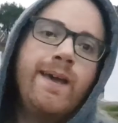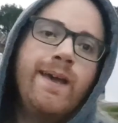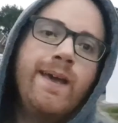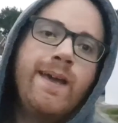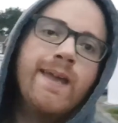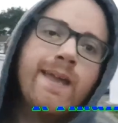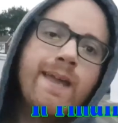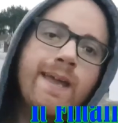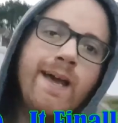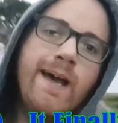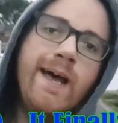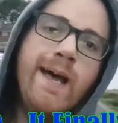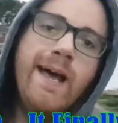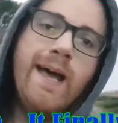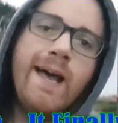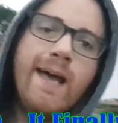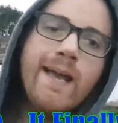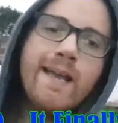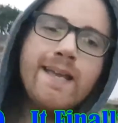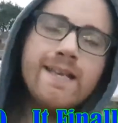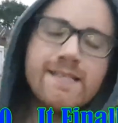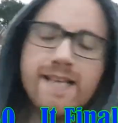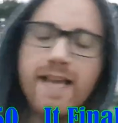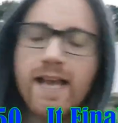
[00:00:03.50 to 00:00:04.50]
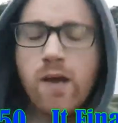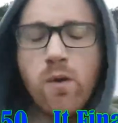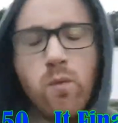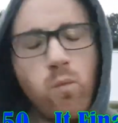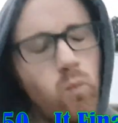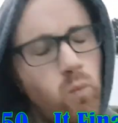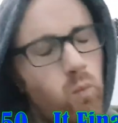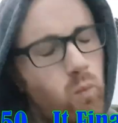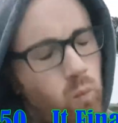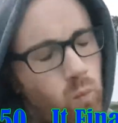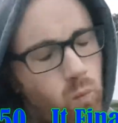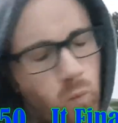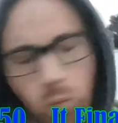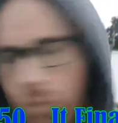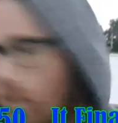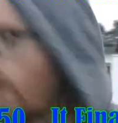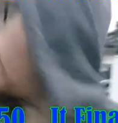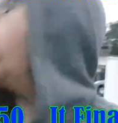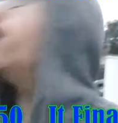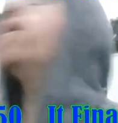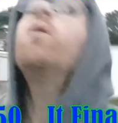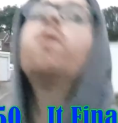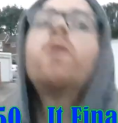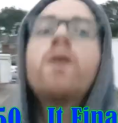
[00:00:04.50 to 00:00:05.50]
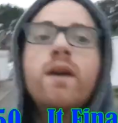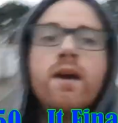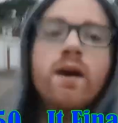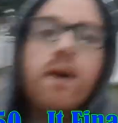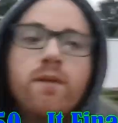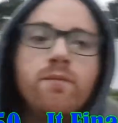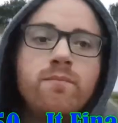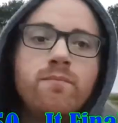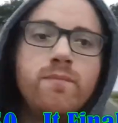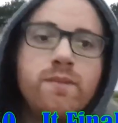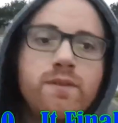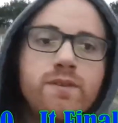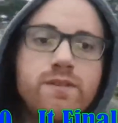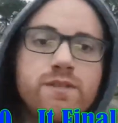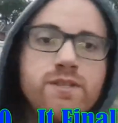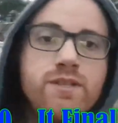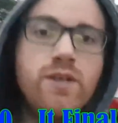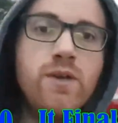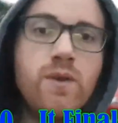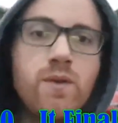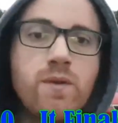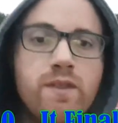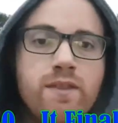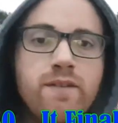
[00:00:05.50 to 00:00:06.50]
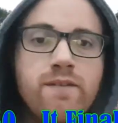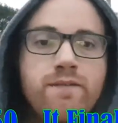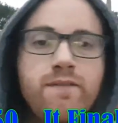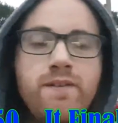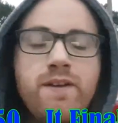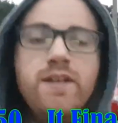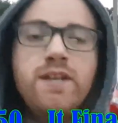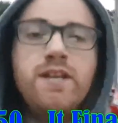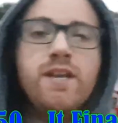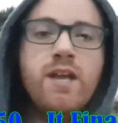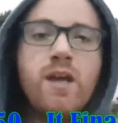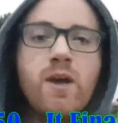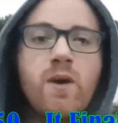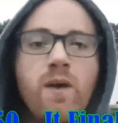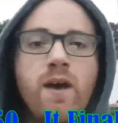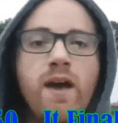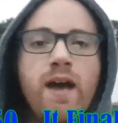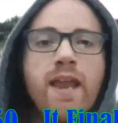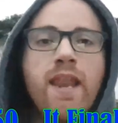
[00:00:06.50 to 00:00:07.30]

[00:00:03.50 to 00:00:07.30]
Hey guys, and welcome to the video,